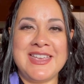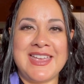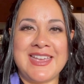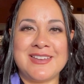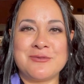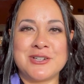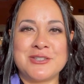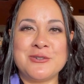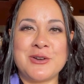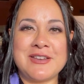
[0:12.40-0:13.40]
and we're
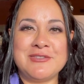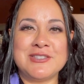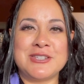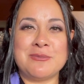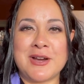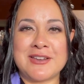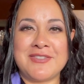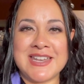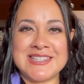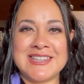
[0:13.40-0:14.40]
so grateful to Mark
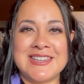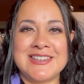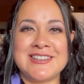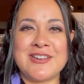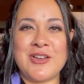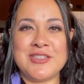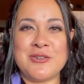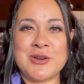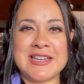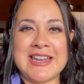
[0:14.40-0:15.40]
Fenton and all the
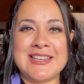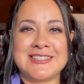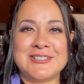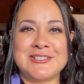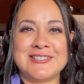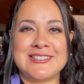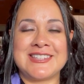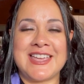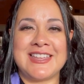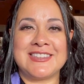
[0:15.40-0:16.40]
organizers
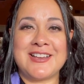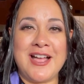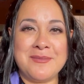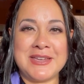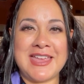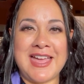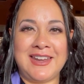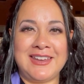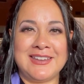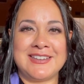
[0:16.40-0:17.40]
and the Comic
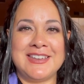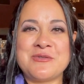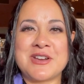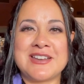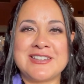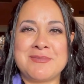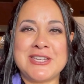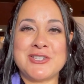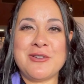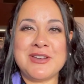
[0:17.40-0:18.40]
Attic. We're going to be
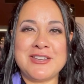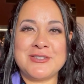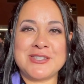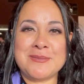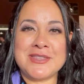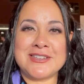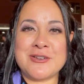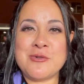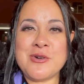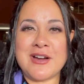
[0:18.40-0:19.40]
showing you some of the
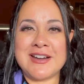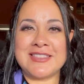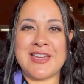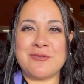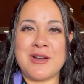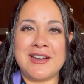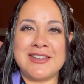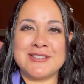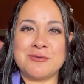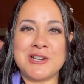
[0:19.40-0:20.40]
cool art that Ronnie
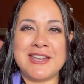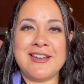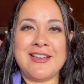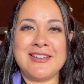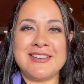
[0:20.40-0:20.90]
is working on.